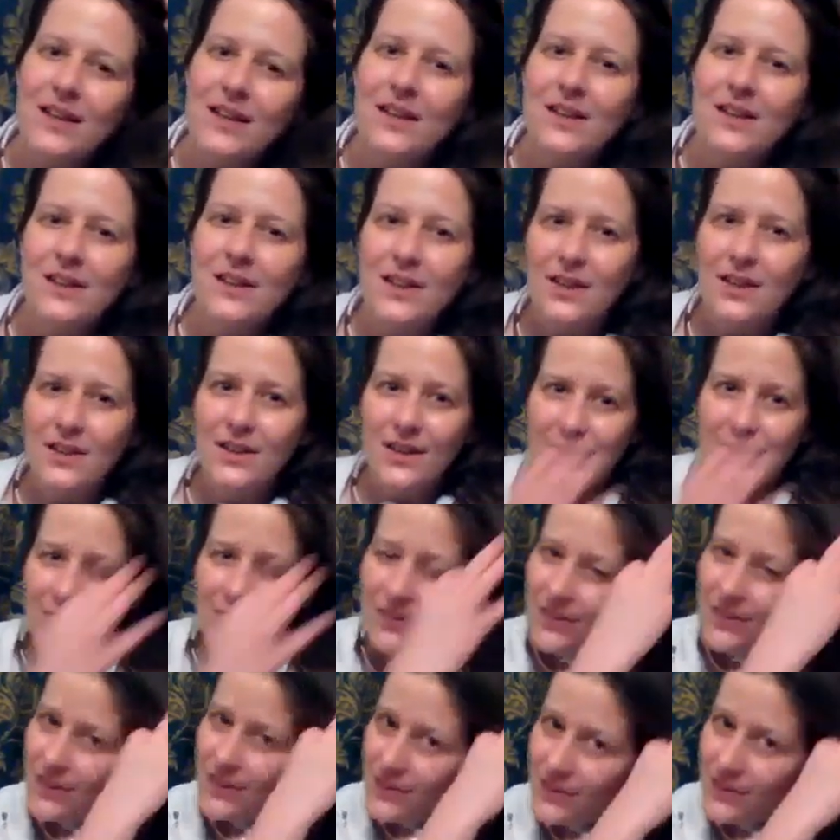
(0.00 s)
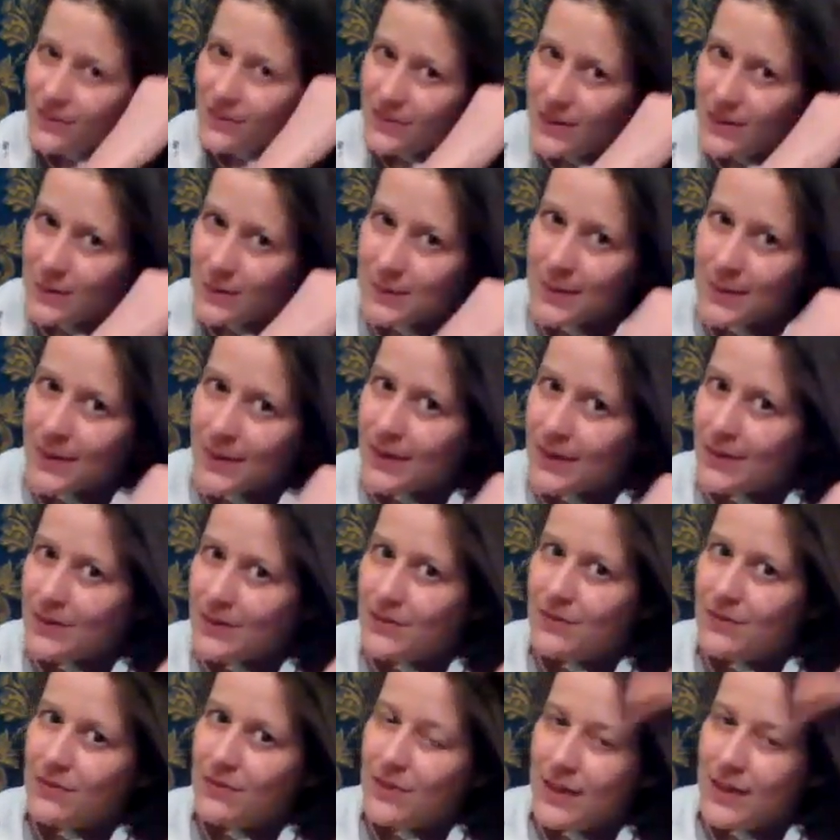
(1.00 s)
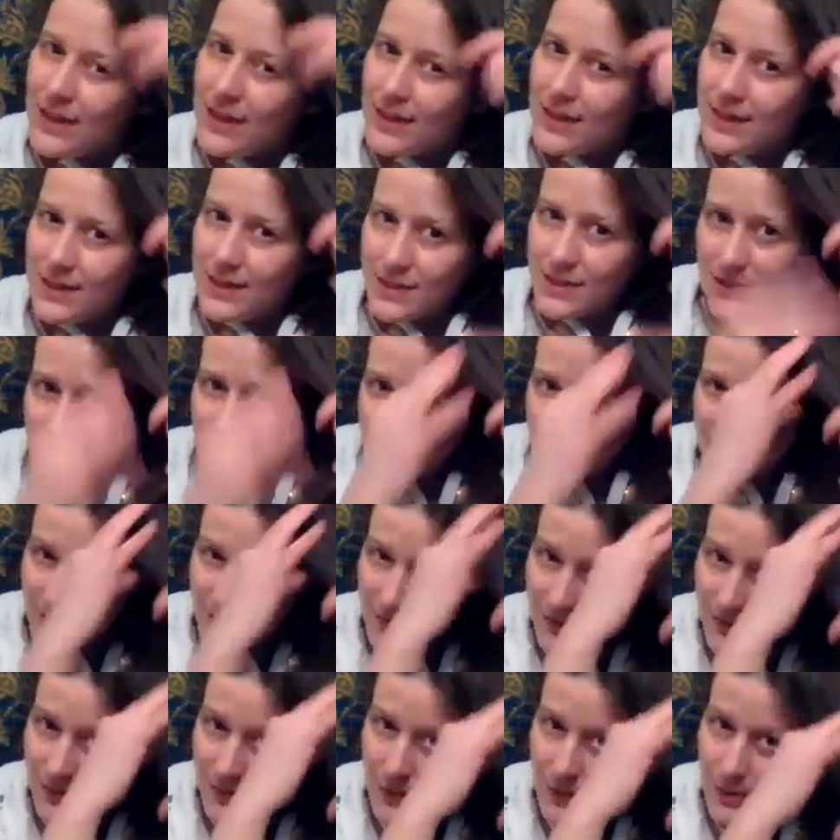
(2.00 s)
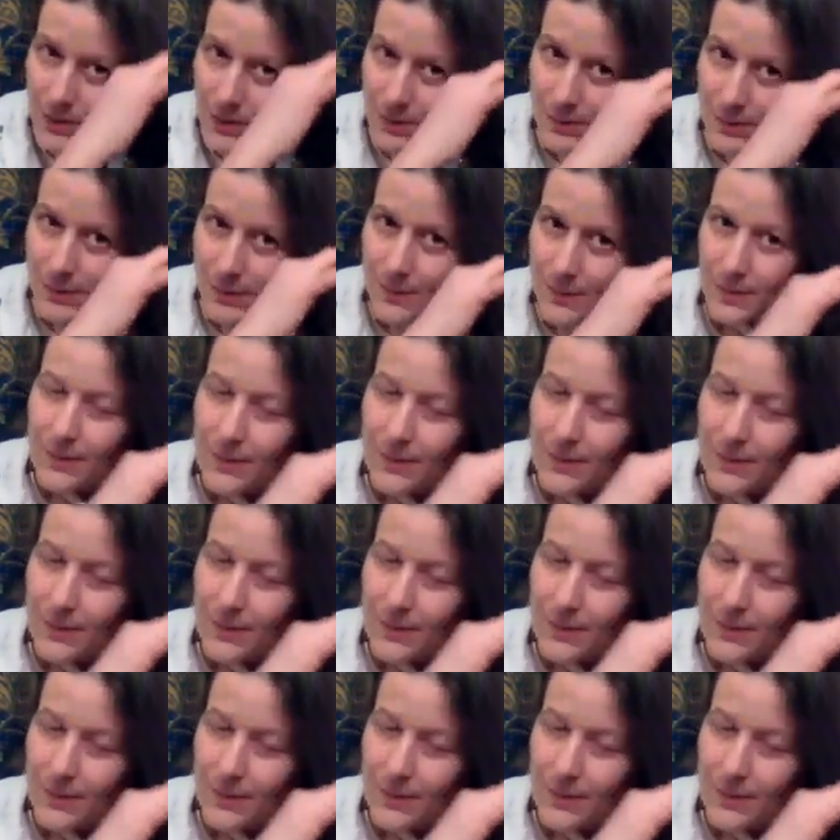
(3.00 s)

as you can see, my hair's really dark at the top.